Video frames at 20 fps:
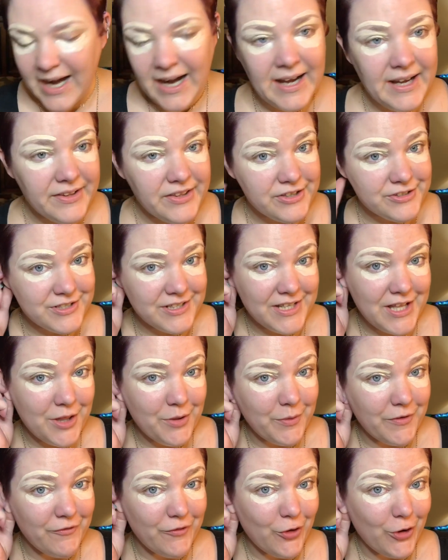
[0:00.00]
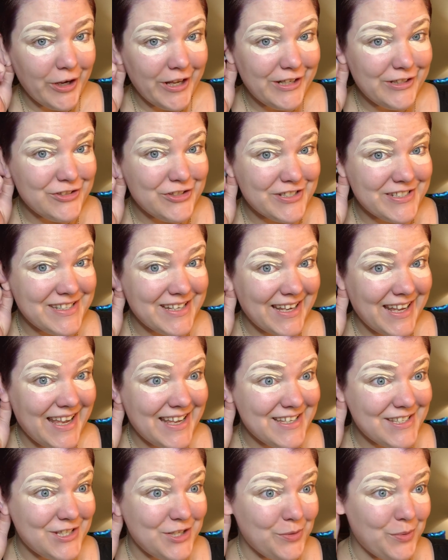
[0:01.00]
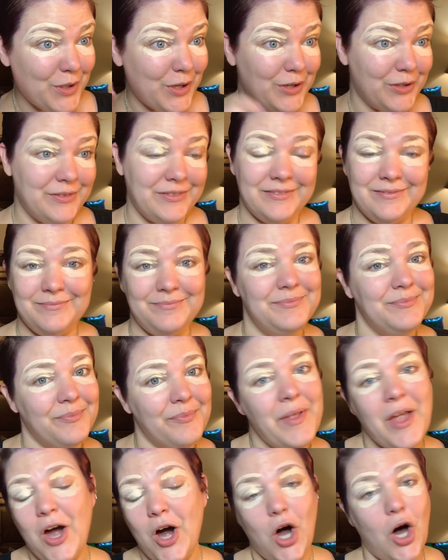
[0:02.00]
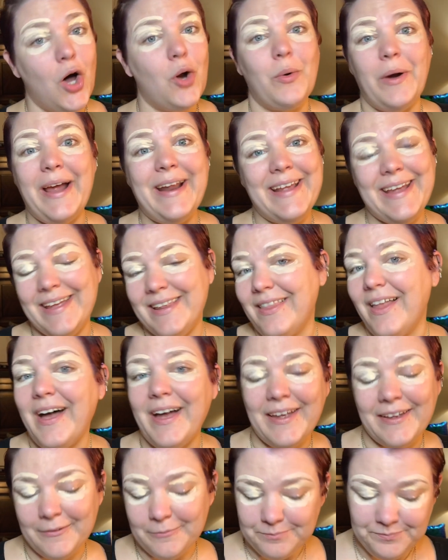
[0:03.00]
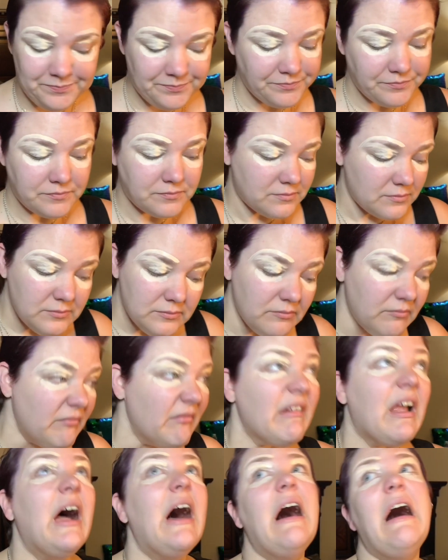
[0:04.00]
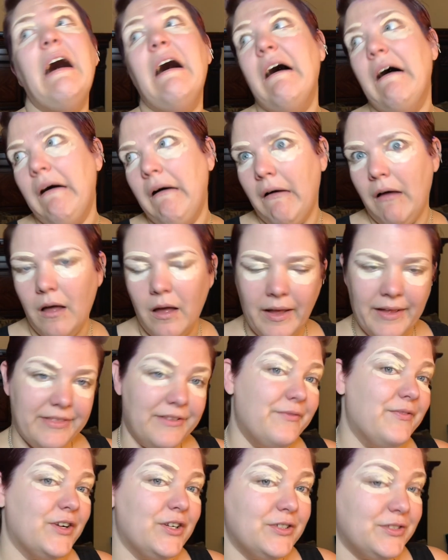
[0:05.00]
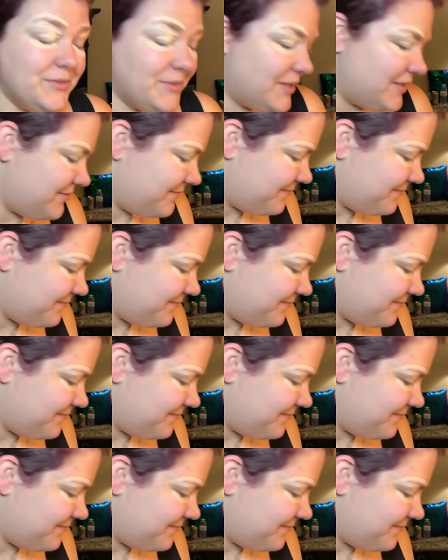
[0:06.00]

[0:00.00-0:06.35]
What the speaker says: There's another one for you, just in case you weren't already like, at the first one.